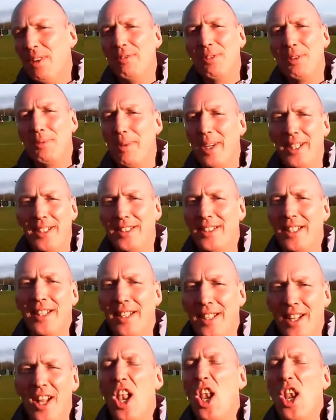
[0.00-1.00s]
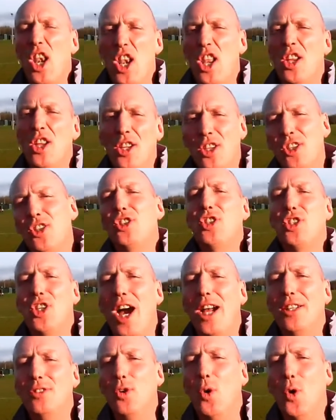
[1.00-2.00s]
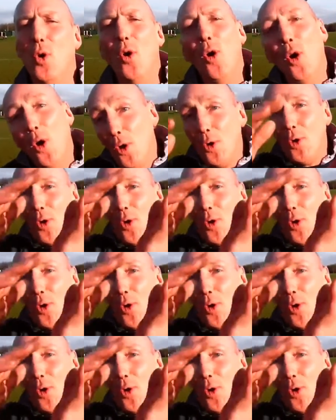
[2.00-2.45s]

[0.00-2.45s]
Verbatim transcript: We've never met the shadow.